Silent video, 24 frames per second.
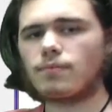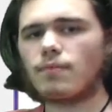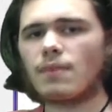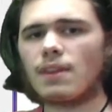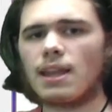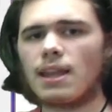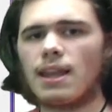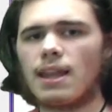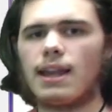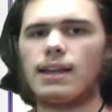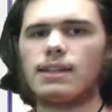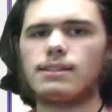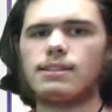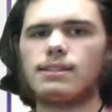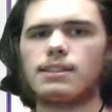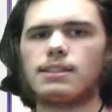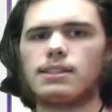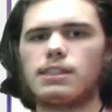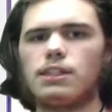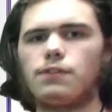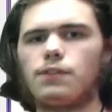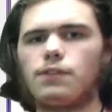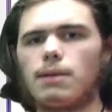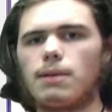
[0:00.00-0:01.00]
at
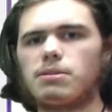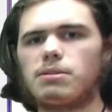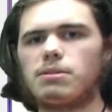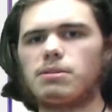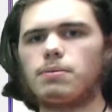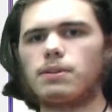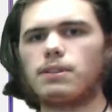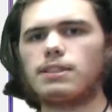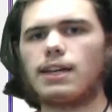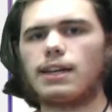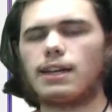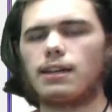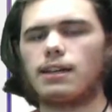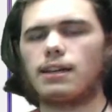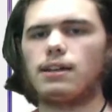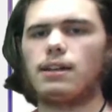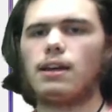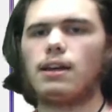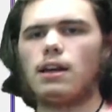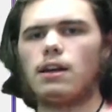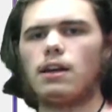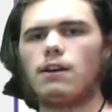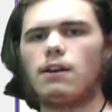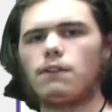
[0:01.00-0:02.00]
60 frames per second
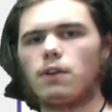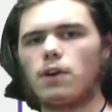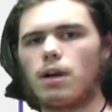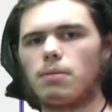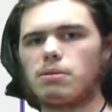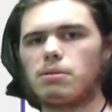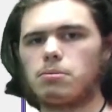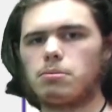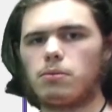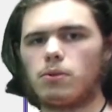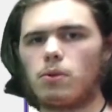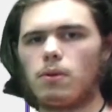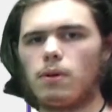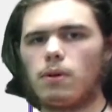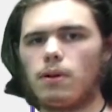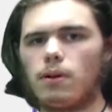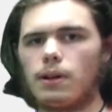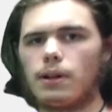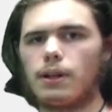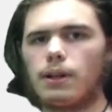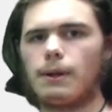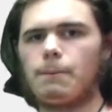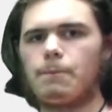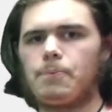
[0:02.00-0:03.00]
for optimal
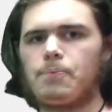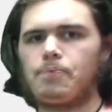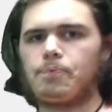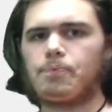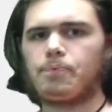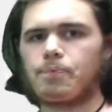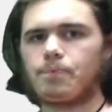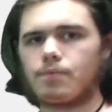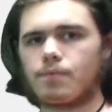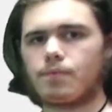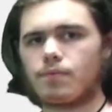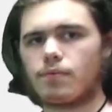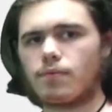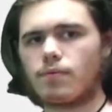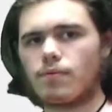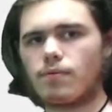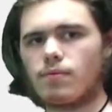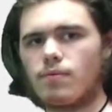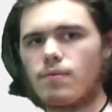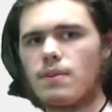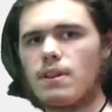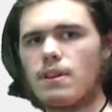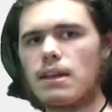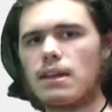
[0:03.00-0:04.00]
quality.
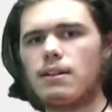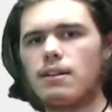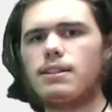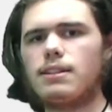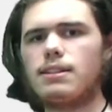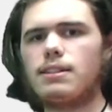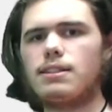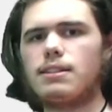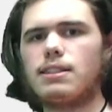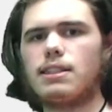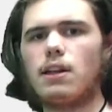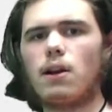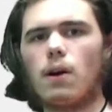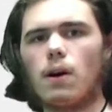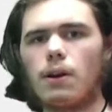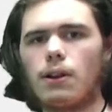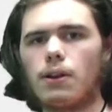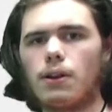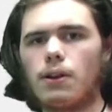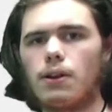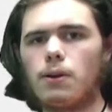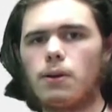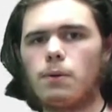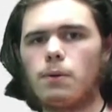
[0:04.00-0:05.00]
This is the
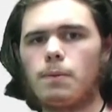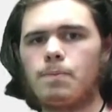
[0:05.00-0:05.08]
audio.